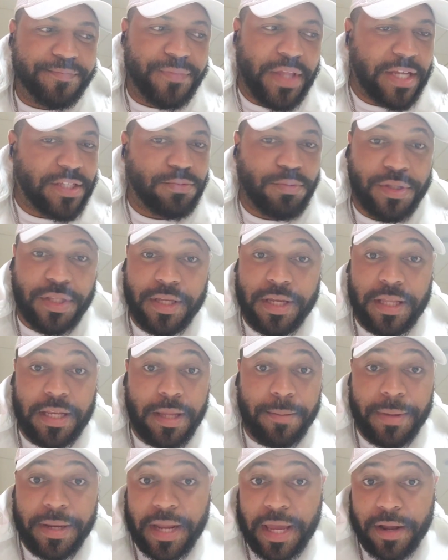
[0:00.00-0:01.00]
That's what the
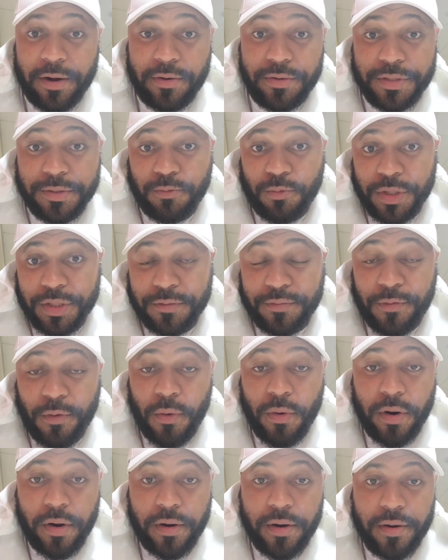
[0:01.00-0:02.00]
Eliminator was
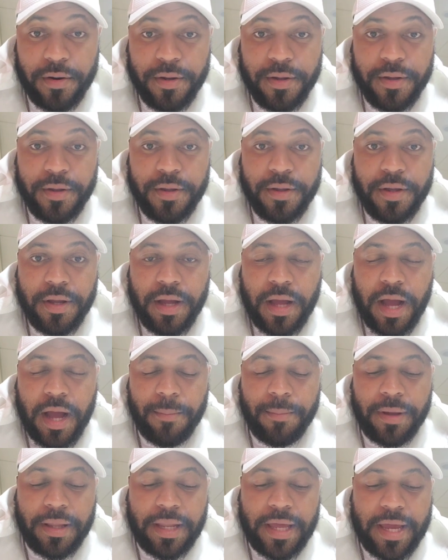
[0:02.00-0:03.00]
for.
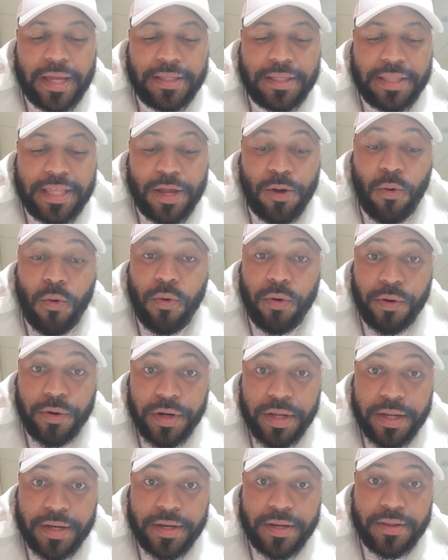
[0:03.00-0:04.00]
I'm glad that they
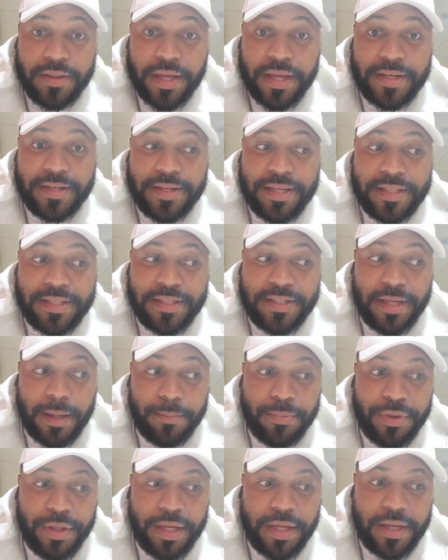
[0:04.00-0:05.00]
ordered it. They did
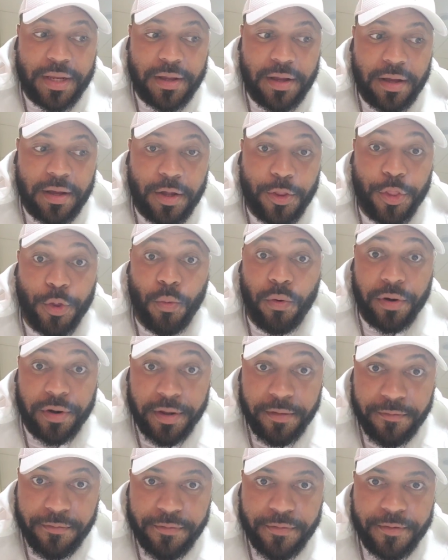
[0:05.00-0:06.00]
something
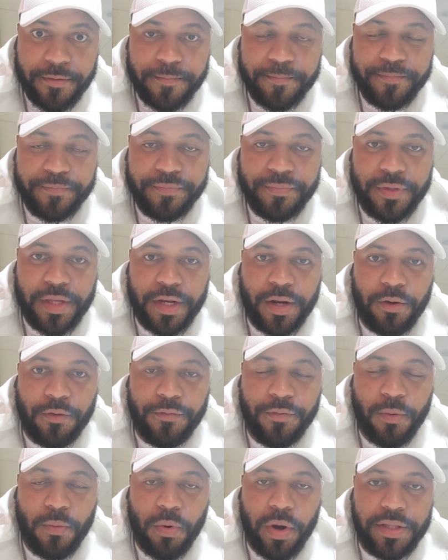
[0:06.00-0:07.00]
authoritative, you know,
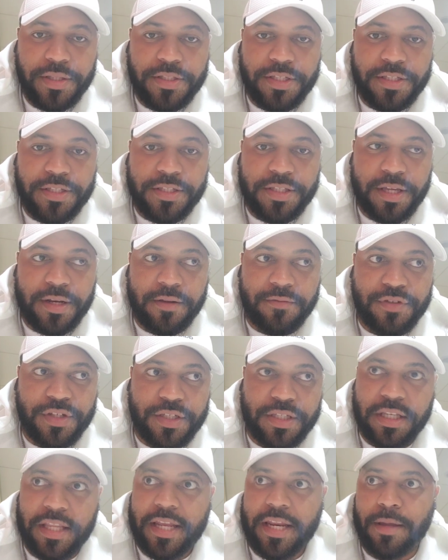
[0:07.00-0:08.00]
for once, instead of
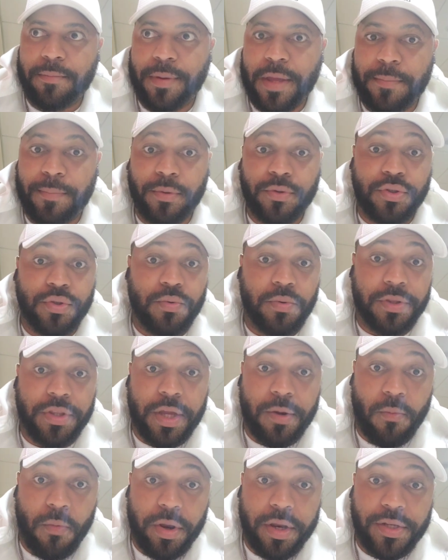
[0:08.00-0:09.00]
just letting people do what
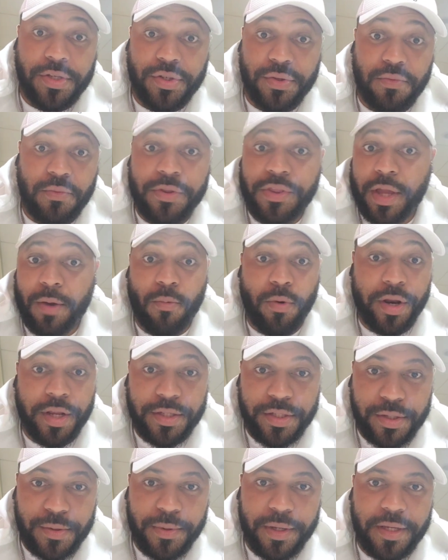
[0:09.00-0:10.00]
they want to do when they want
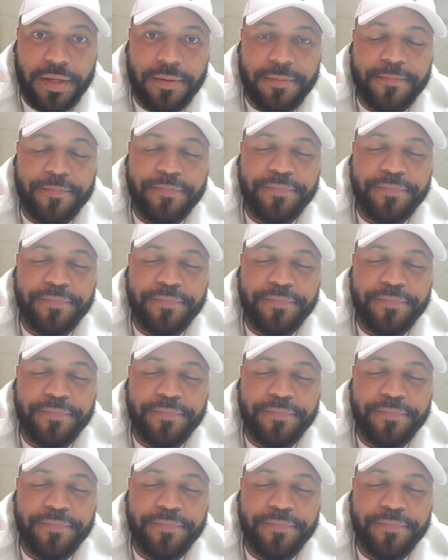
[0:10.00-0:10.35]
to do it.